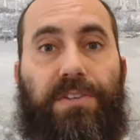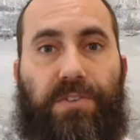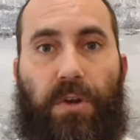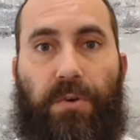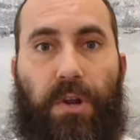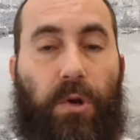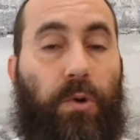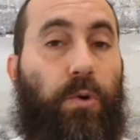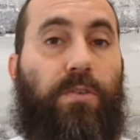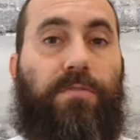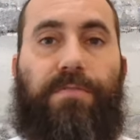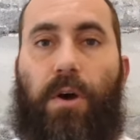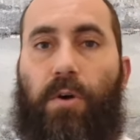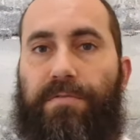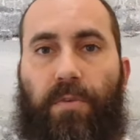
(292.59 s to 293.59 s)
don't know who to
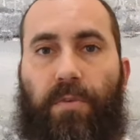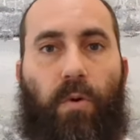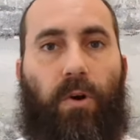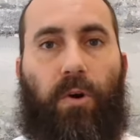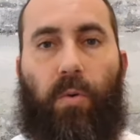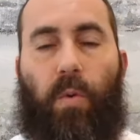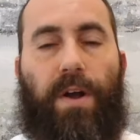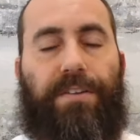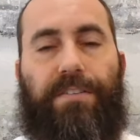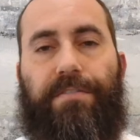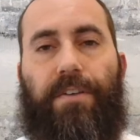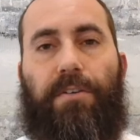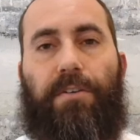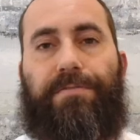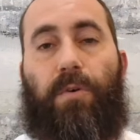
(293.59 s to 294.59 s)
vote for or what to
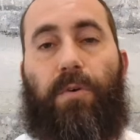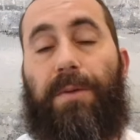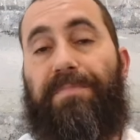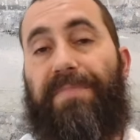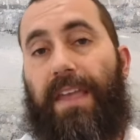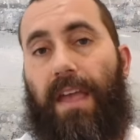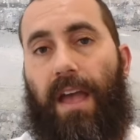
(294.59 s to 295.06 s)
vote for?